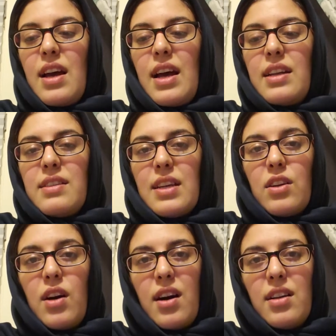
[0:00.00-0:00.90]
And it's
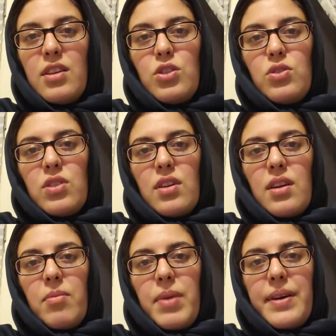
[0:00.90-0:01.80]
an honor to
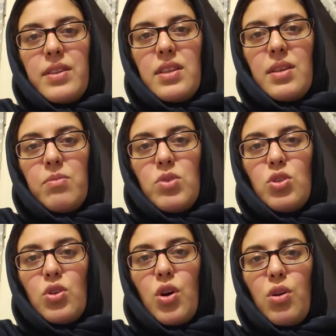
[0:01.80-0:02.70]
talk about him,
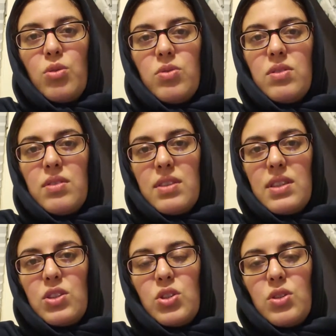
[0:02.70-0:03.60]
to quote
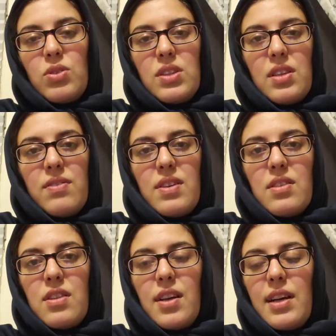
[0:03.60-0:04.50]
the stories of
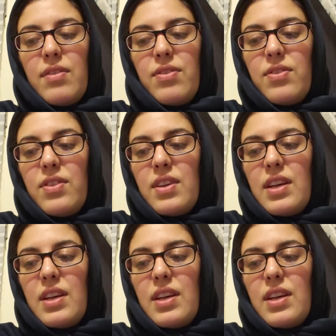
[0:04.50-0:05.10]
his life,